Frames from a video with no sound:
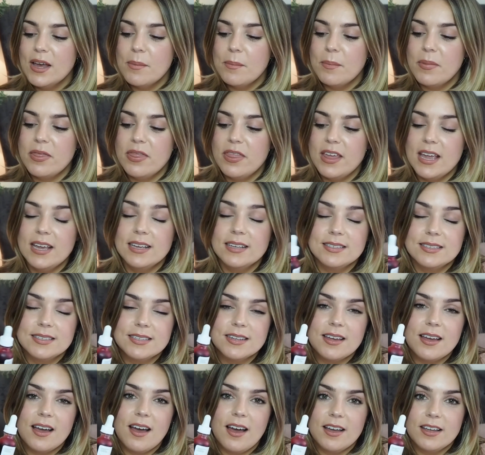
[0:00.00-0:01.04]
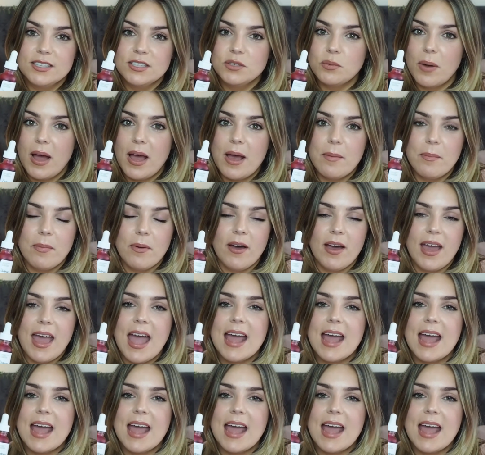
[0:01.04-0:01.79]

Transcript: But this, I swear by.